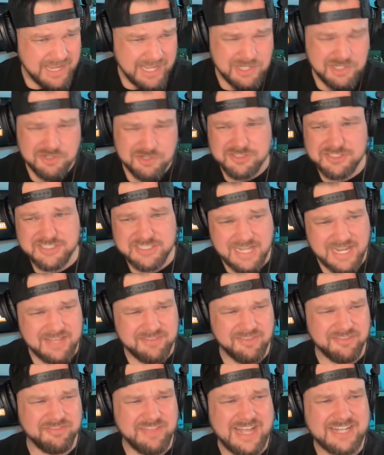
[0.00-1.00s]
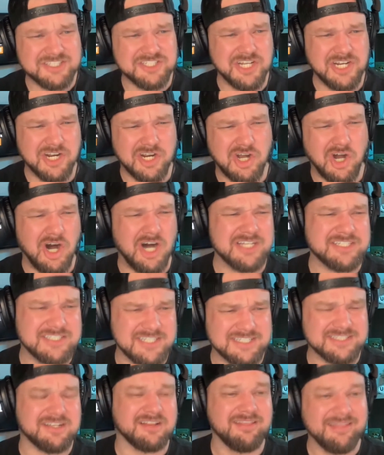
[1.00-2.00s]
And you're saying that that's going to
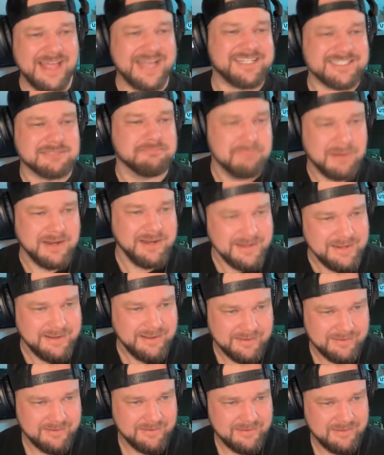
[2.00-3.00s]
cost us less money?